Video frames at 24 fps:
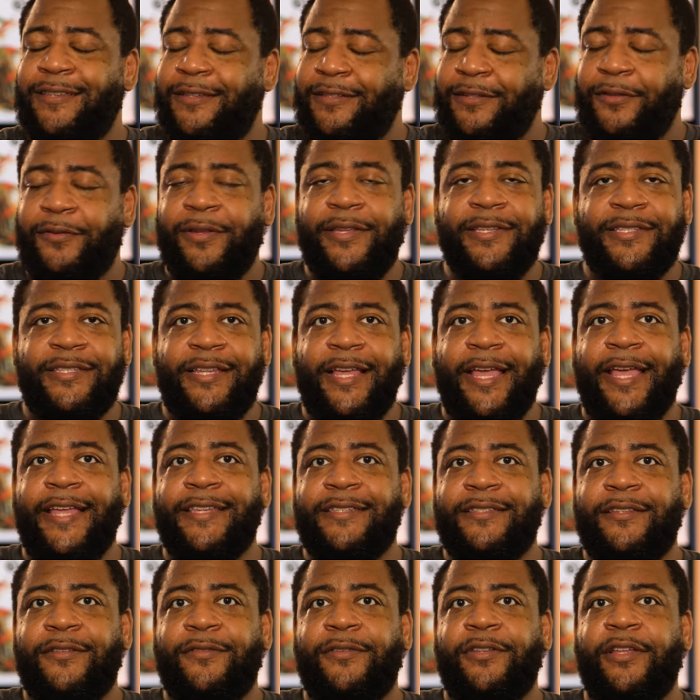Until this day, it
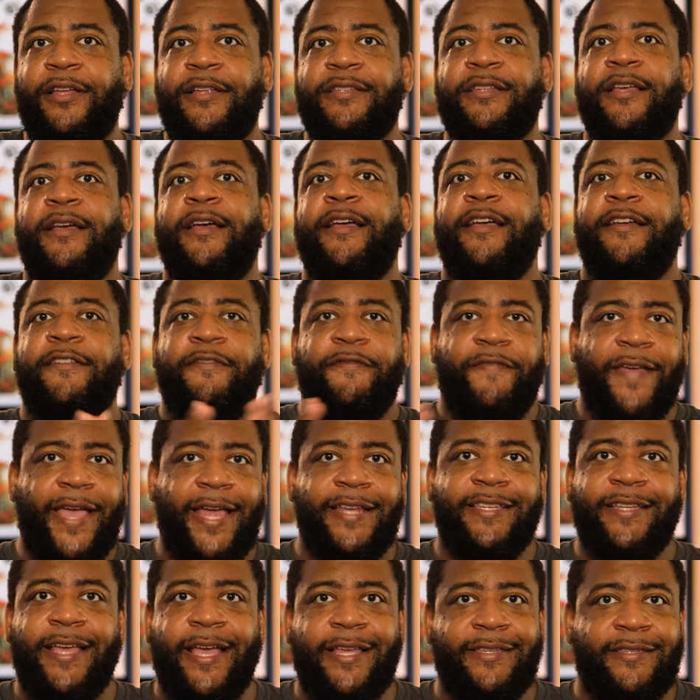still does
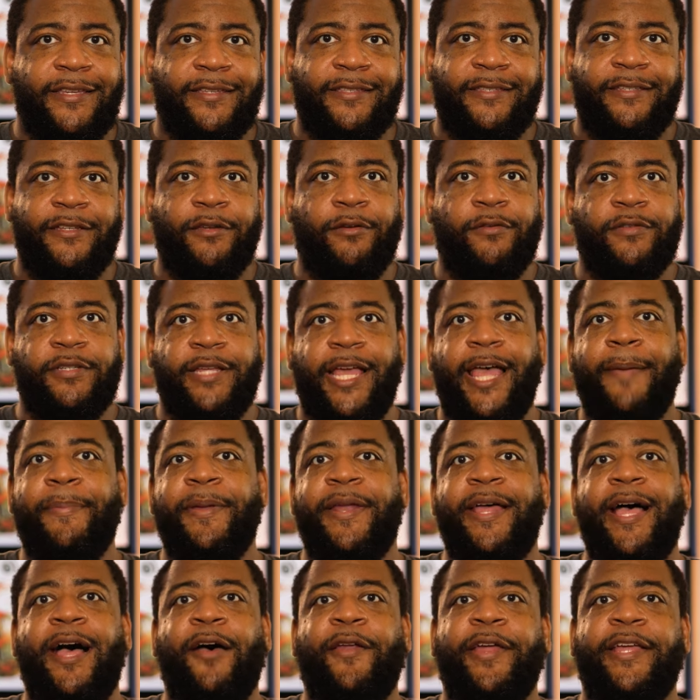fantastic stills, capping
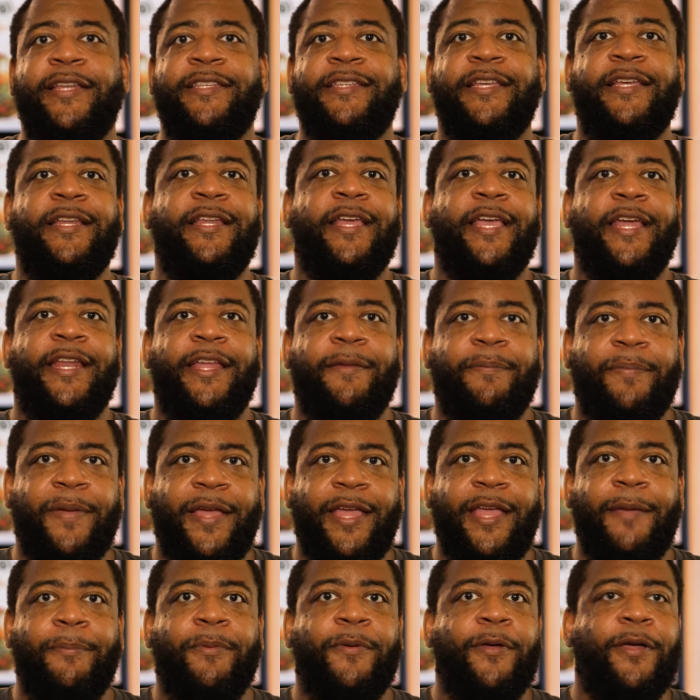out at ten eighty
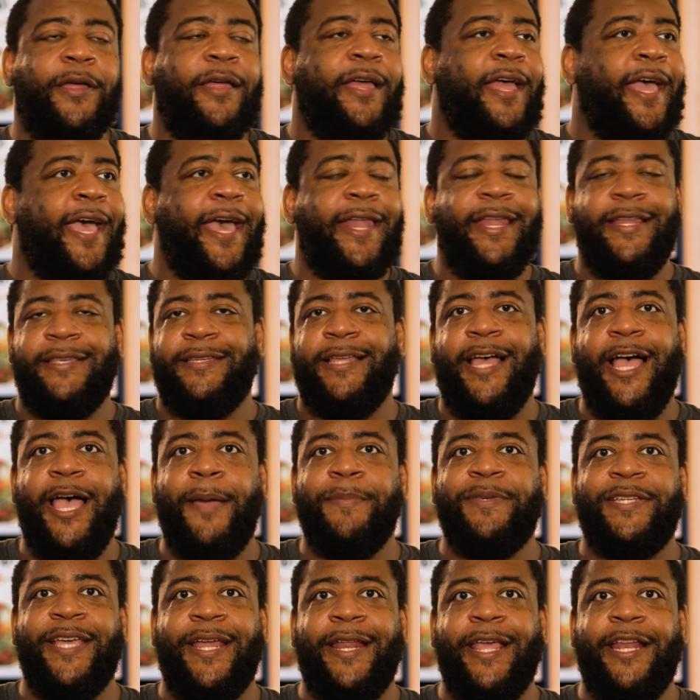p, but at the
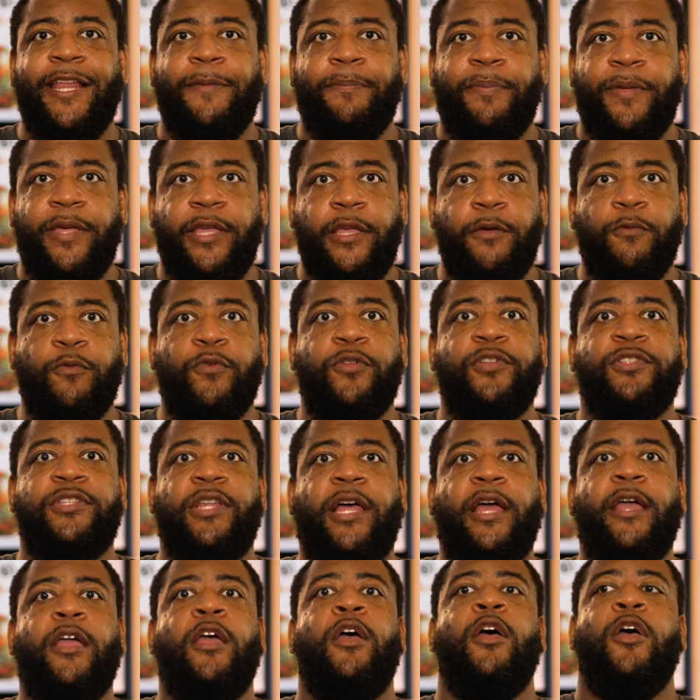time, ten eighty p was
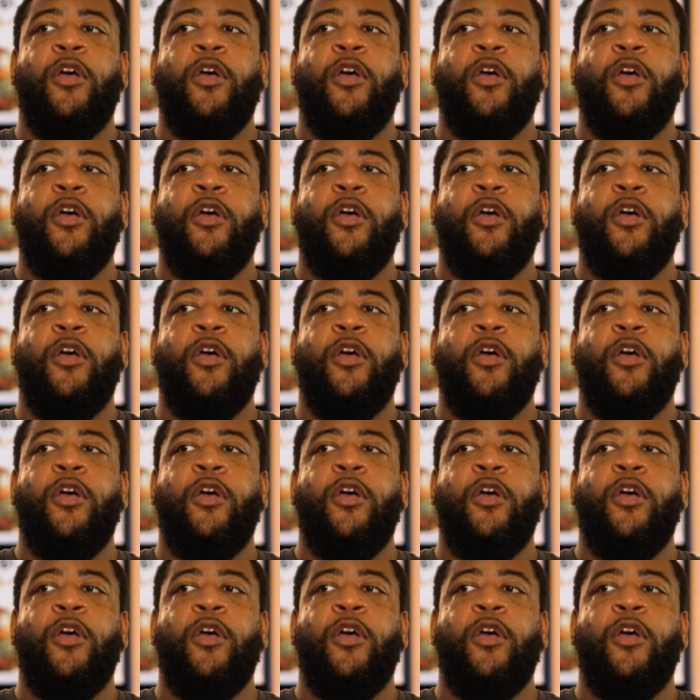like